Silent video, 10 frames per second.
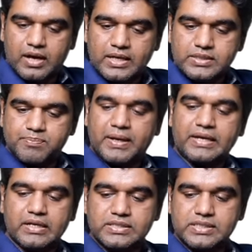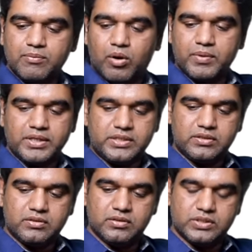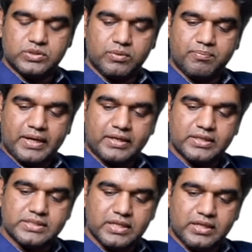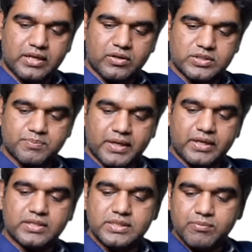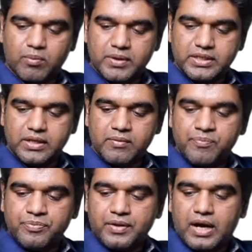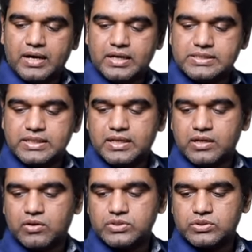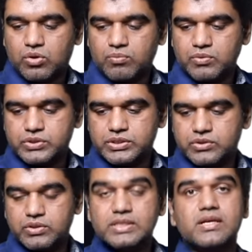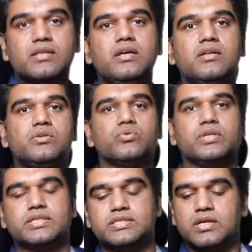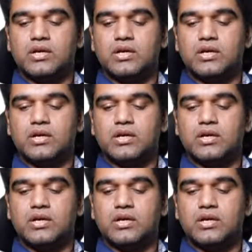and pregnancy morbidity. So in pregnancy, it can cause pregnancy morbidity. Adults, it can cause thrombosis. So these are the two things.